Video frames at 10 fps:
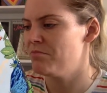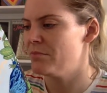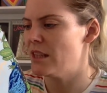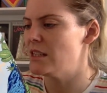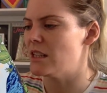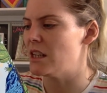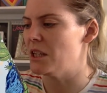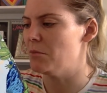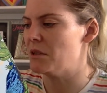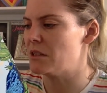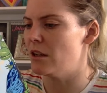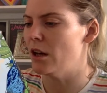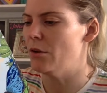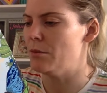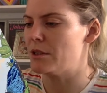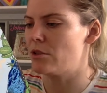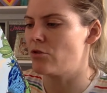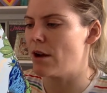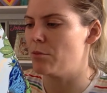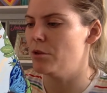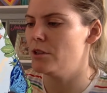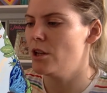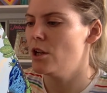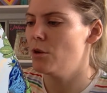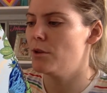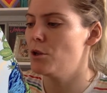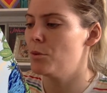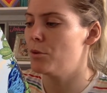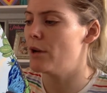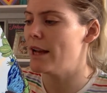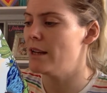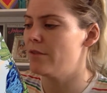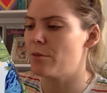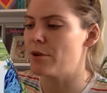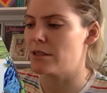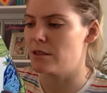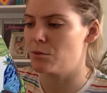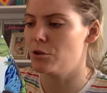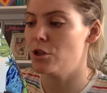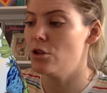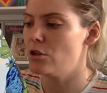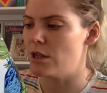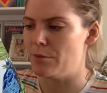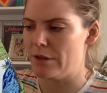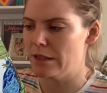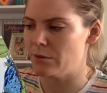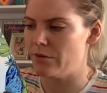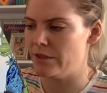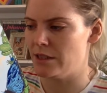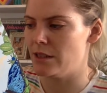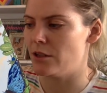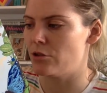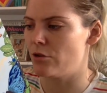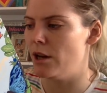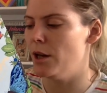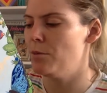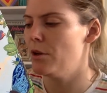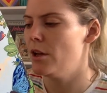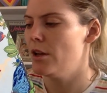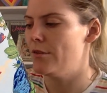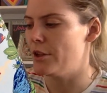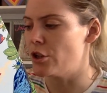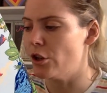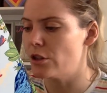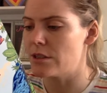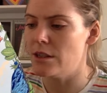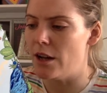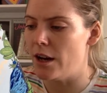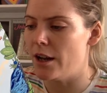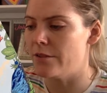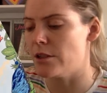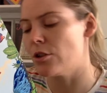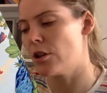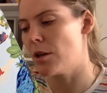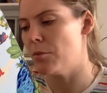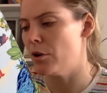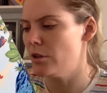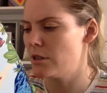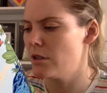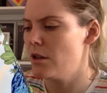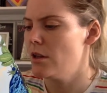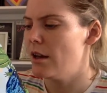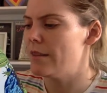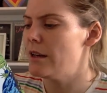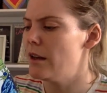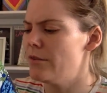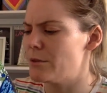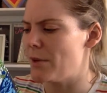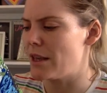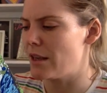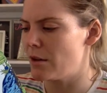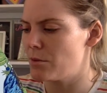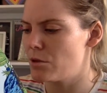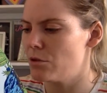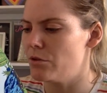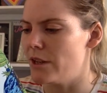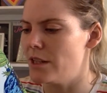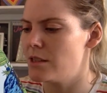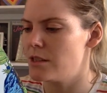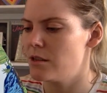They didn't like Mr. Lowe and Mr. Trapwood, who had not brought any of the presents one usually brings when visiting a tribe, fish hooks and knives and cooking pots, and they loved making up stories.